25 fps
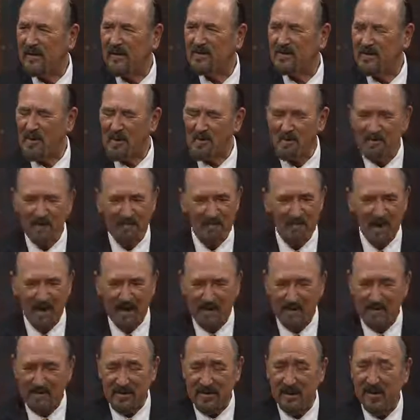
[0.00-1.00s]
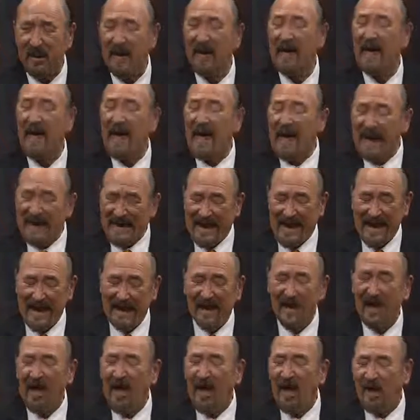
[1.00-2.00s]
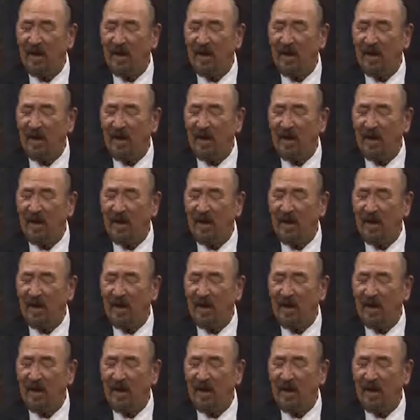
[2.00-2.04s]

is amazing. Now,